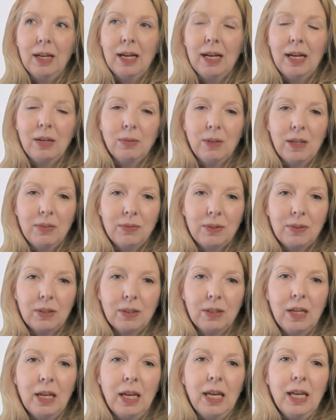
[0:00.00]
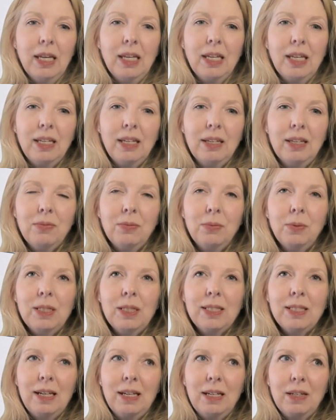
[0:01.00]
However, if we
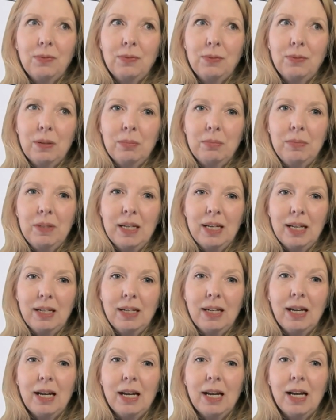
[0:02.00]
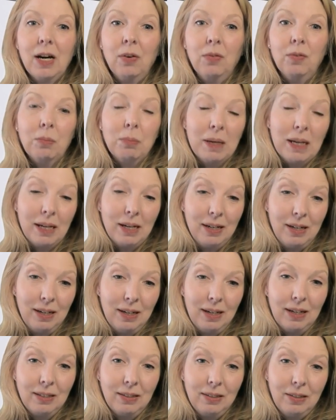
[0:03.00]
take from that alphabet
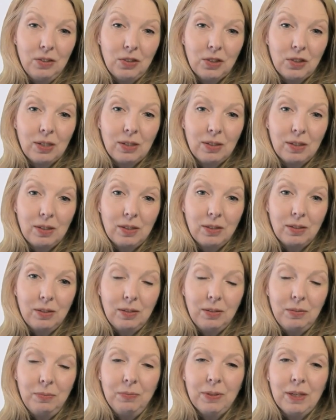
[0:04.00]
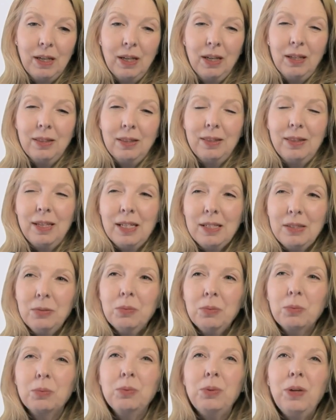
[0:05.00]
knowledge article, they
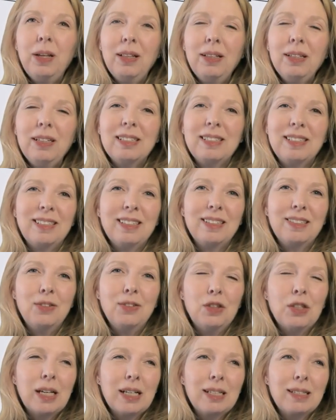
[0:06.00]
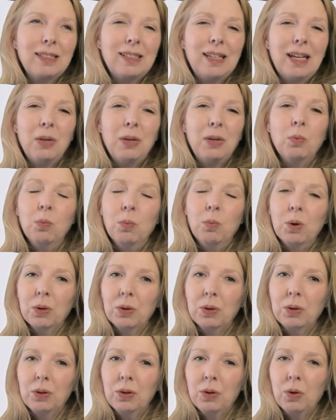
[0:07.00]
don't really suggest a
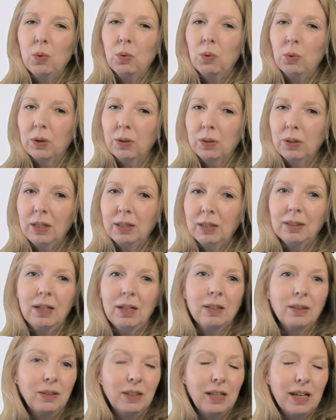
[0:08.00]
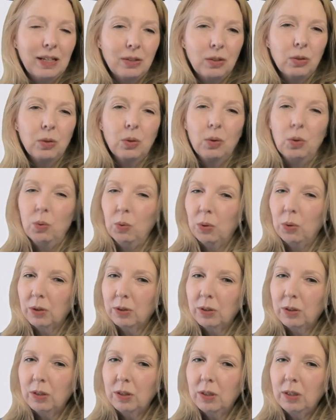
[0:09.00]
word or a letter
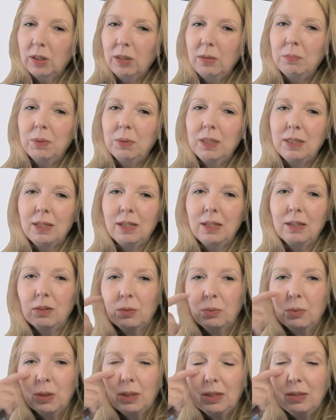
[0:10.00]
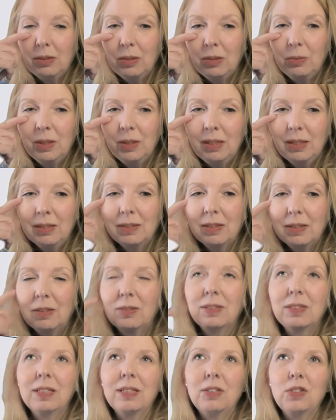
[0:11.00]
order in particular. What they're doing is
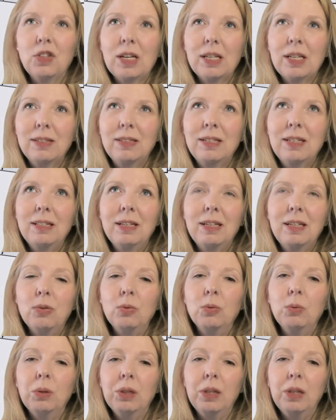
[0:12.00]
they're suggesting that you